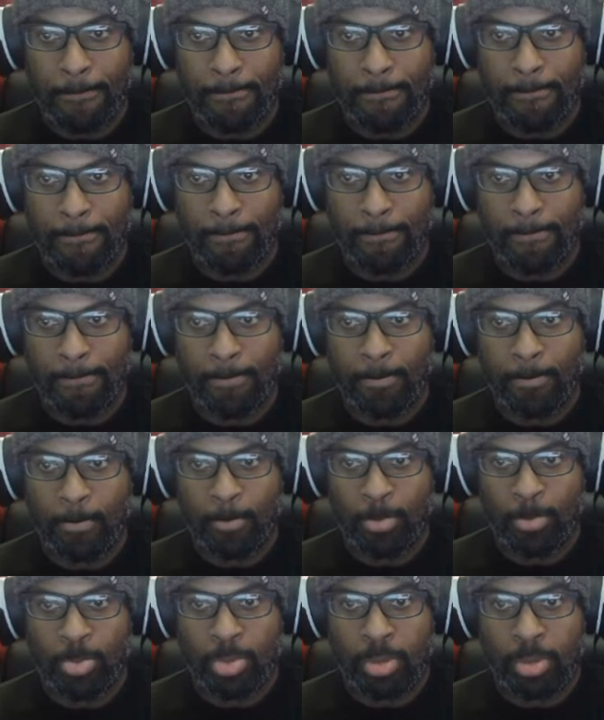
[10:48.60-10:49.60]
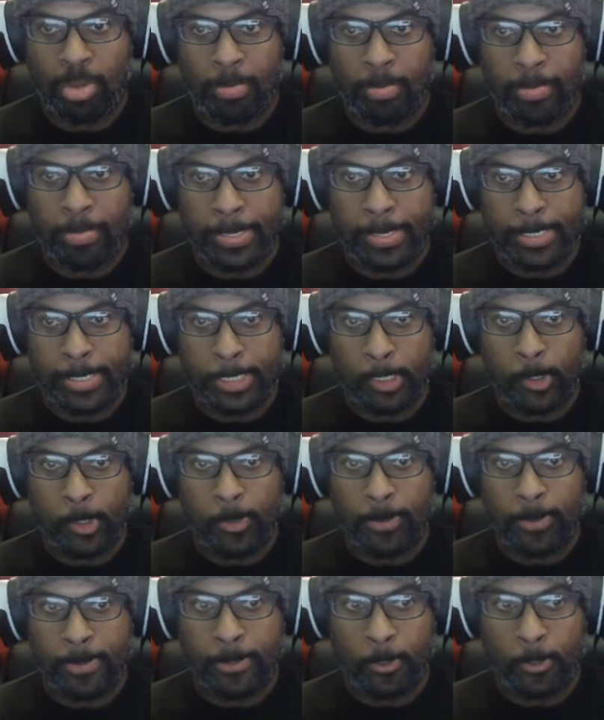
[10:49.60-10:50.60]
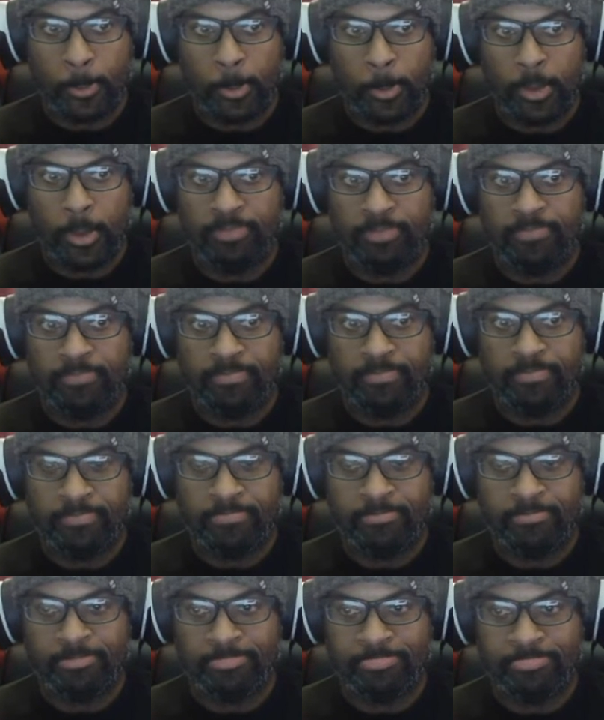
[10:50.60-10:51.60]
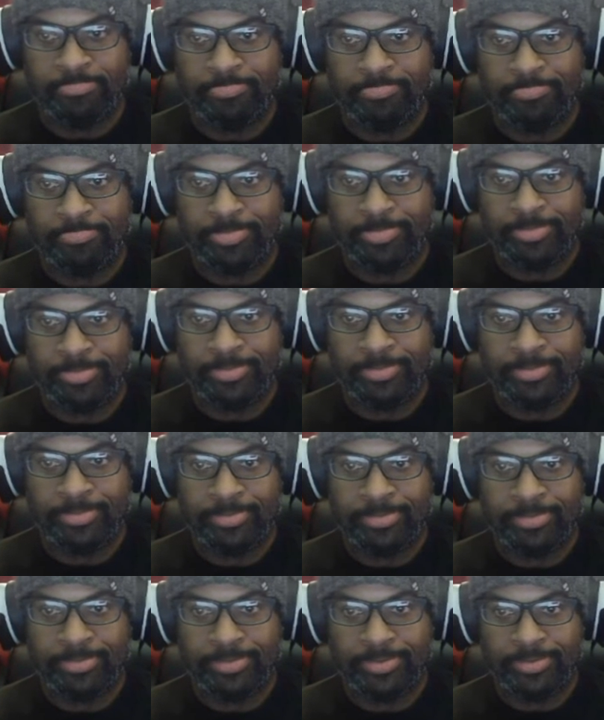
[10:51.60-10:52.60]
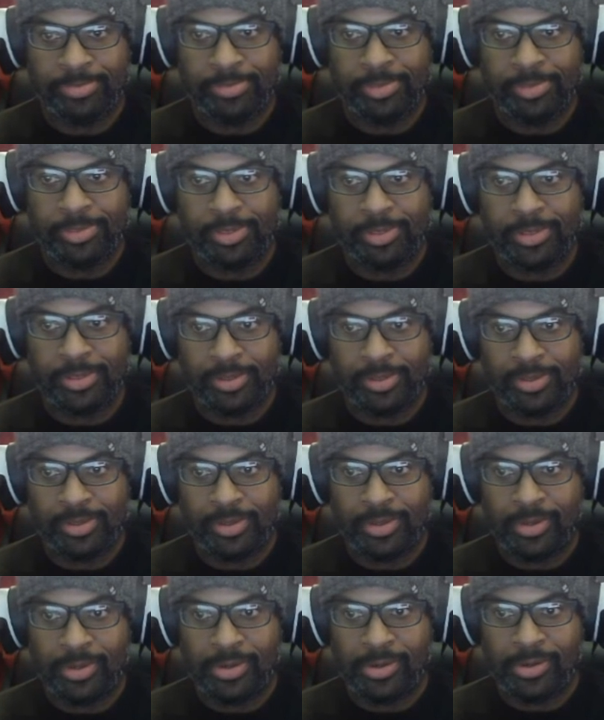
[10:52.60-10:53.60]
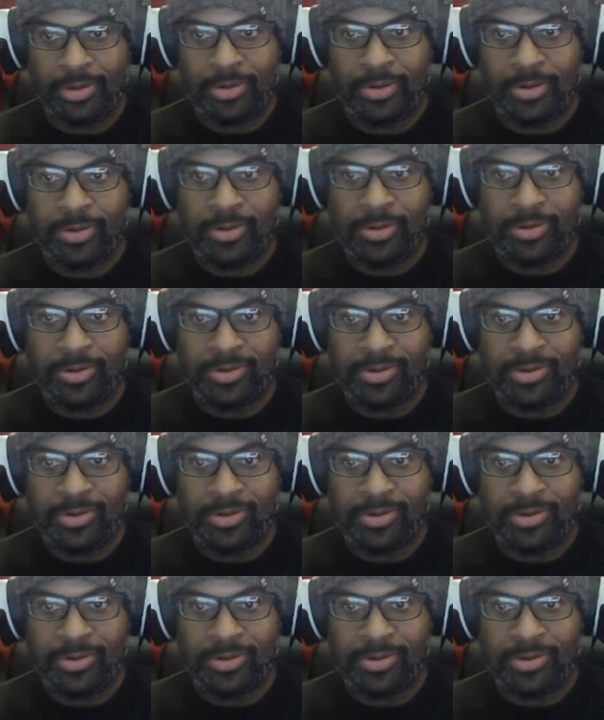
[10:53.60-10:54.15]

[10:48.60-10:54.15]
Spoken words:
No words are spoken by the person on screen.